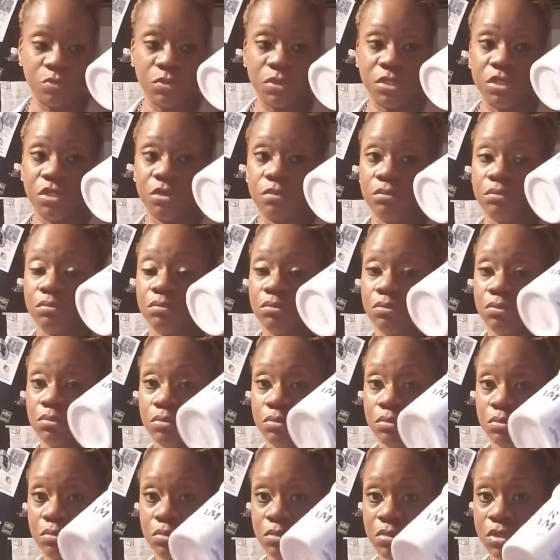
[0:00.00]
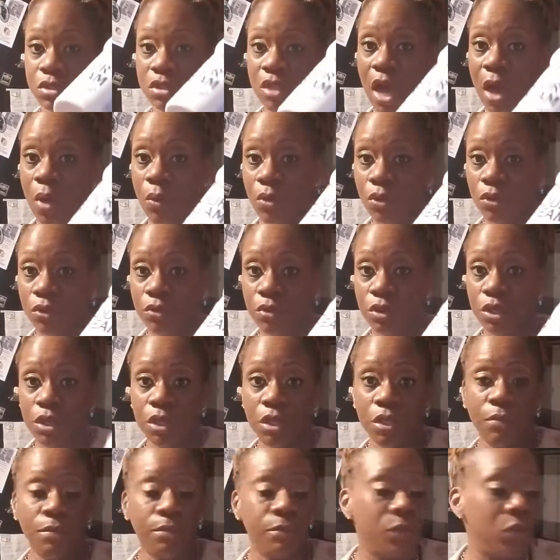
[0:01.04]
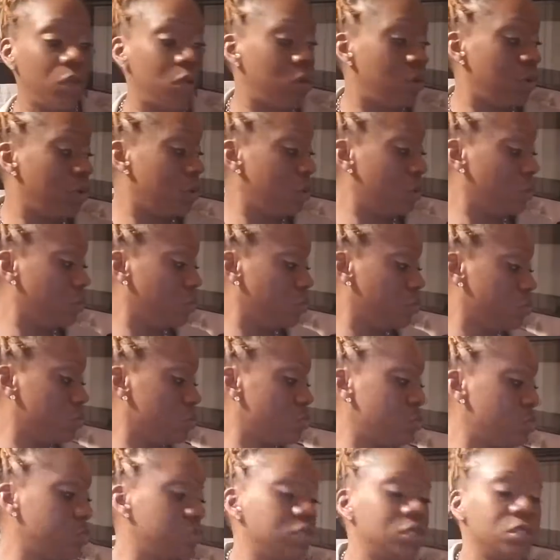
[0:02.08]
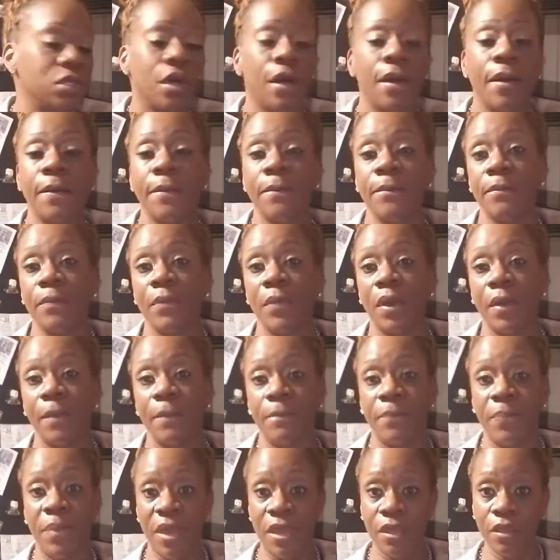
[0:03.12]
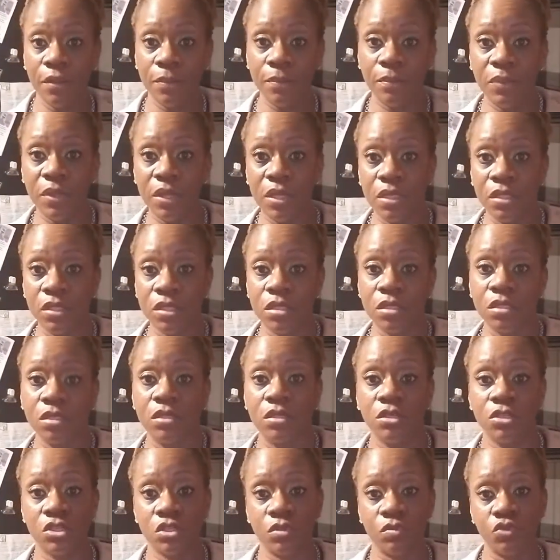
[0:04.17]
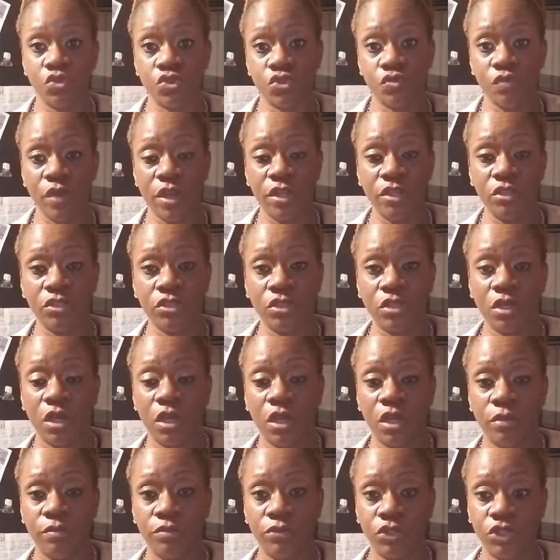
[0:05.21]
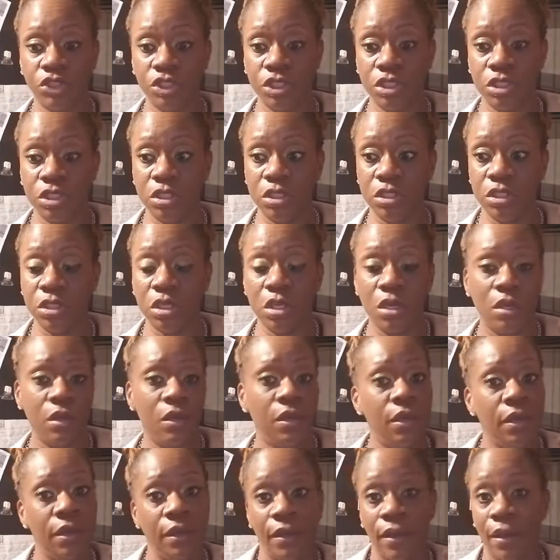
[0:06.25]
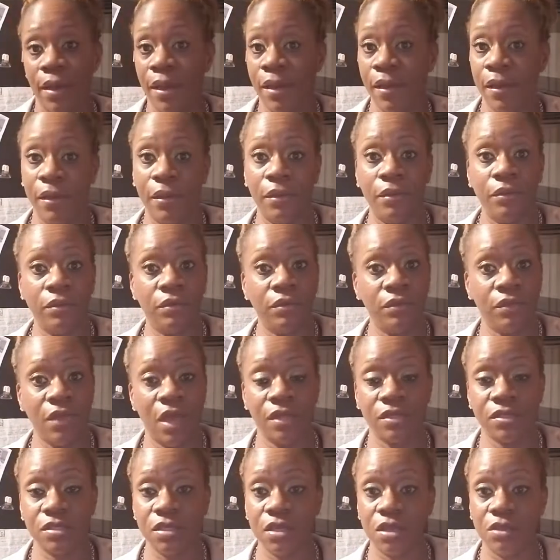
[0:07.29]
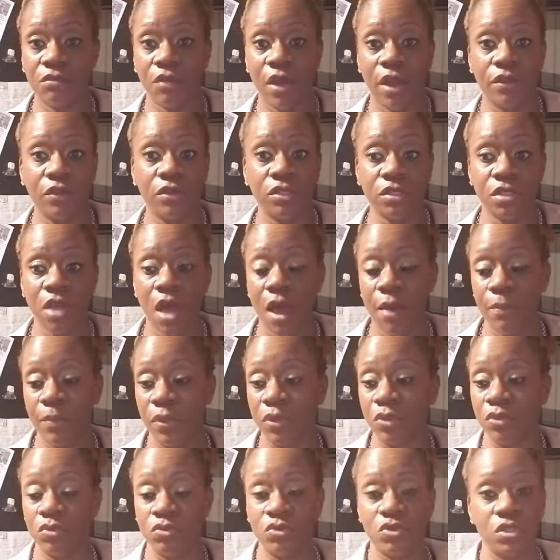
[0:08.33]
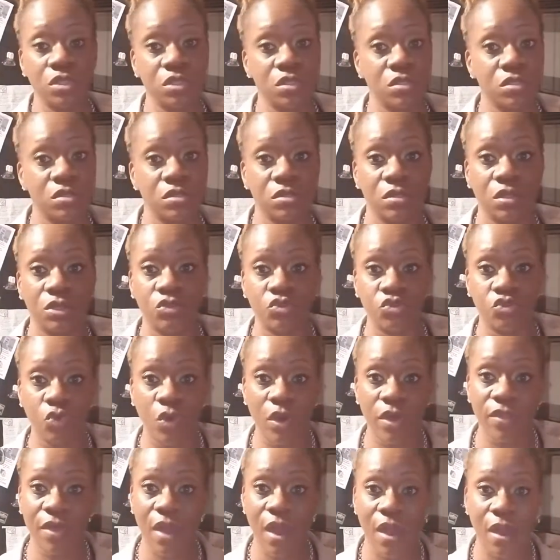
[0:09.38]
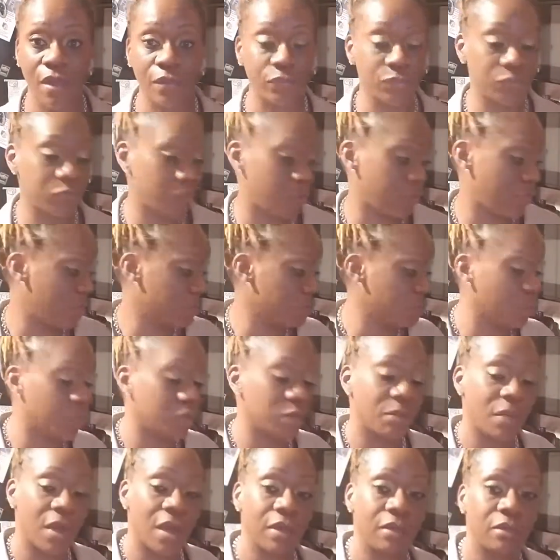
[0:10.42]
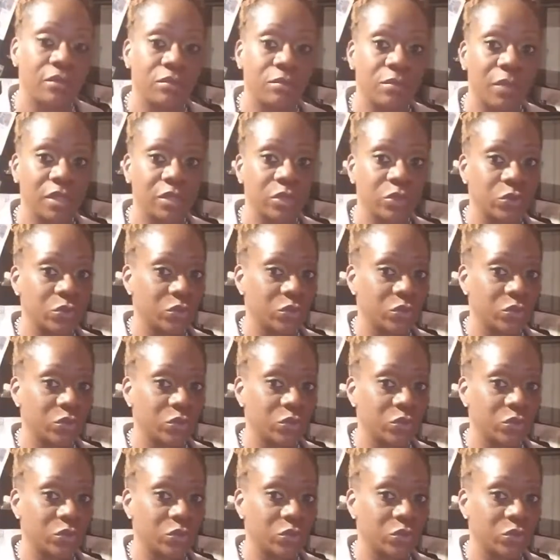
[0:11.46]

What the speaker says: some sour cream, do some bacon bits, some shredded cheese, and that's it right on top, and you just enjoy that. So that's one of my little